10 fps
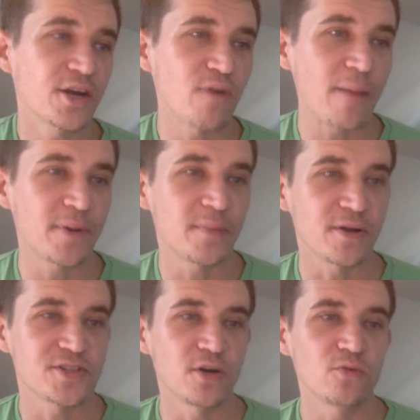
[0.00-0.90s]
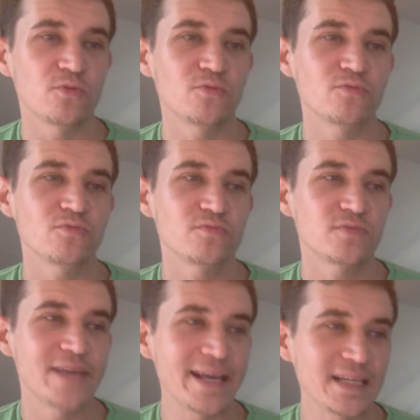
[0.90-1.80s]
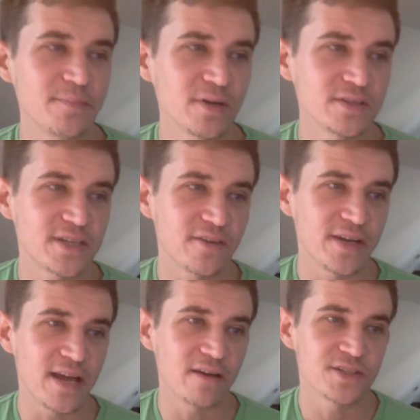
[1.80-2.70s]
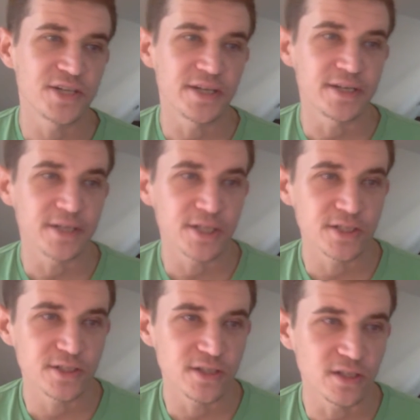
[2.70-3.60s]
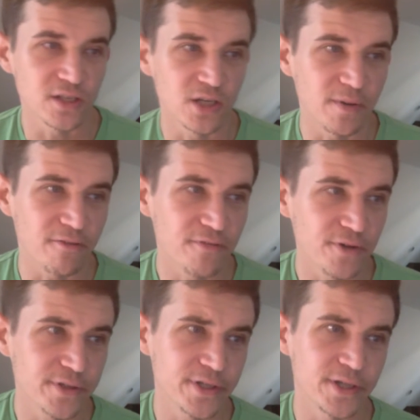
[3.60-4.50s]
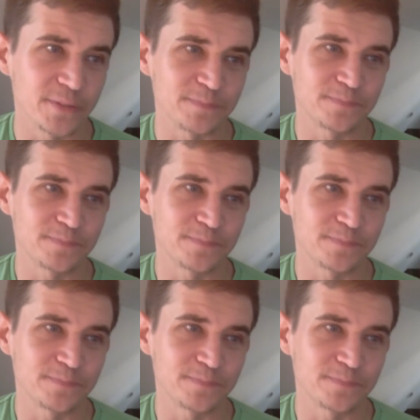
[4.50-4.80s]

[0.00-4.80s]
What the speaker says: wrap it up here. So taking the military analogy a little bit further,